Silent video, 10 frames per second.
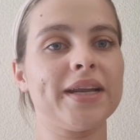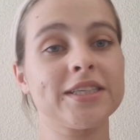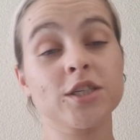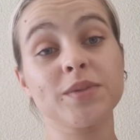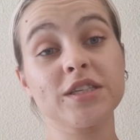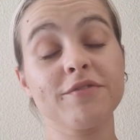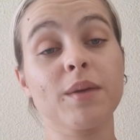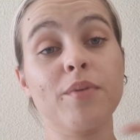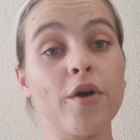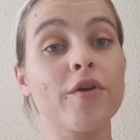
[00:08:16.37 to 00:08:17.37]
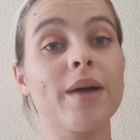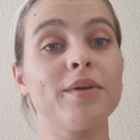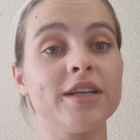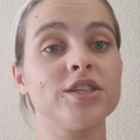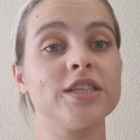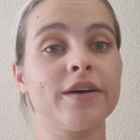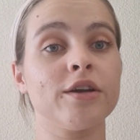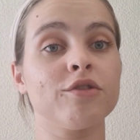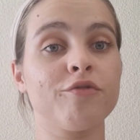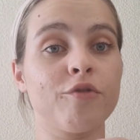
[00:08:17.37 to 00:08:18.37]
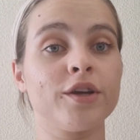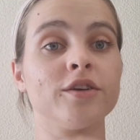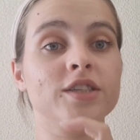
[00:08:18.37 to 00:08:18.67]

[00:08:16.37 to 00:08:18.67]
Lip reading: it's a specific program you need to download for your